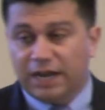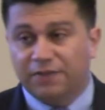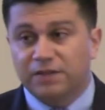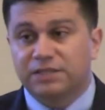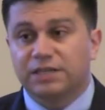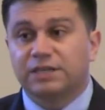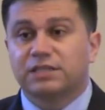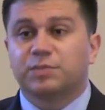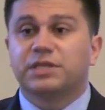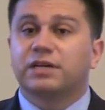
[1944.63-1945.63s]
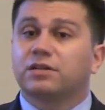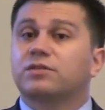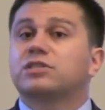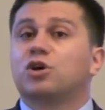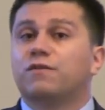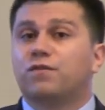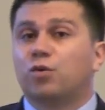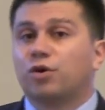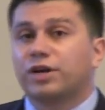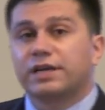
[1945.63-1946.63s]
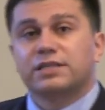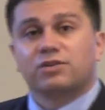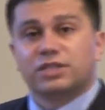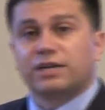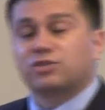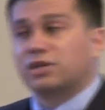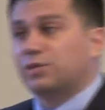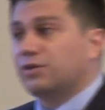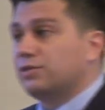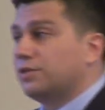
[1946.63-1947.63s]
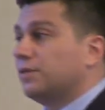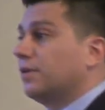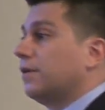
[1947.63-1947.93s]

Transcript: And this is particularly so for kids that are sexually abused,